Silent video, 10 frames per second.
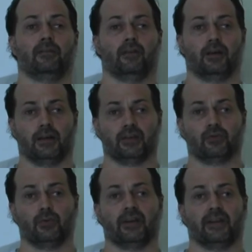for range
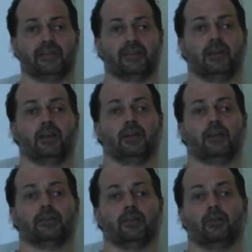queries.
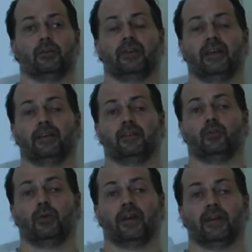So you can
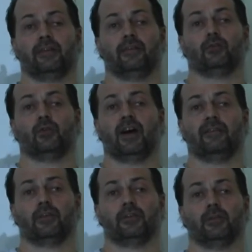query to
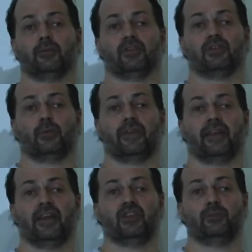have customers with
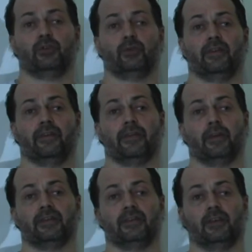age between
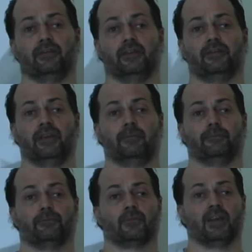30 and 50.
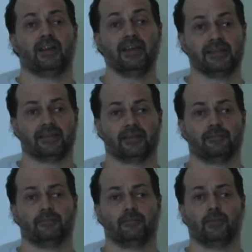Lists.
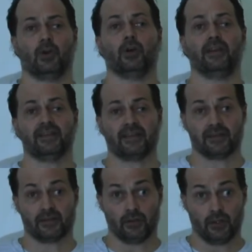A list
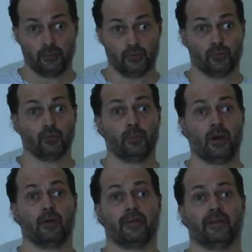can store up to
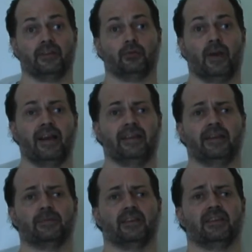2^32
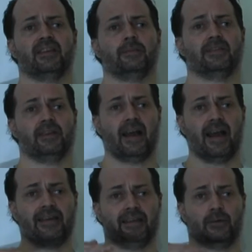items and keep the
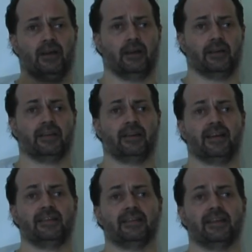item rank.
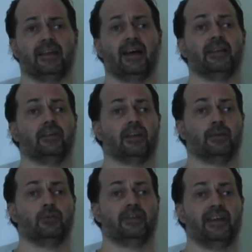Redis can add or
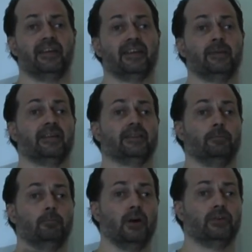remove an item at the
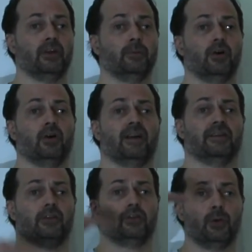bottom or at
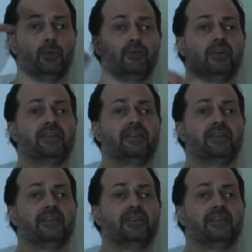the top of a